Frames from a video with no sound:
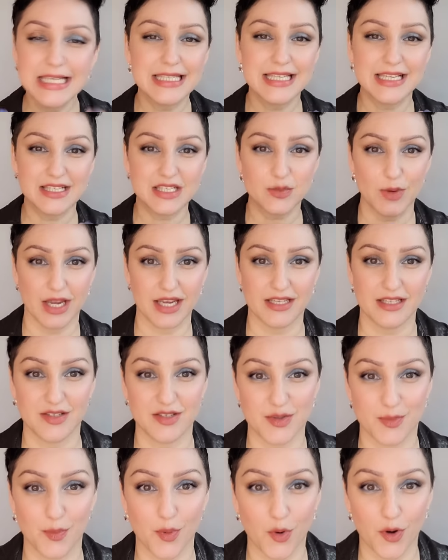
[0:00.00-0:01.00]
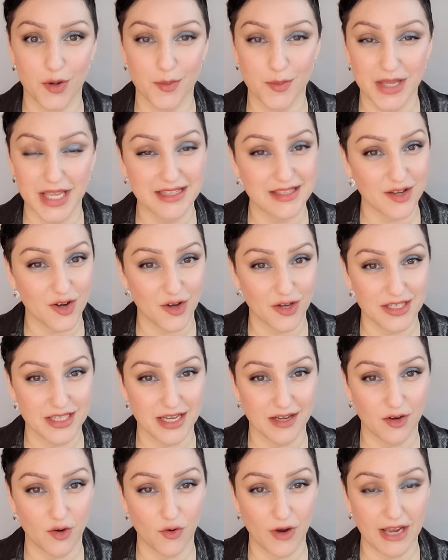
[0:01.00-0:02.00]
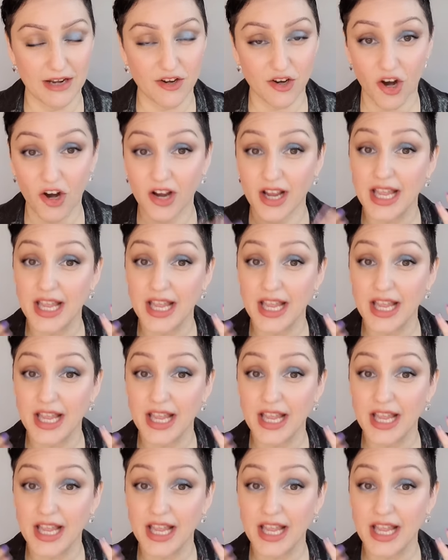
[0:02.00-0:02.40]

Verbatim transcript: easiest way to support me as a content creator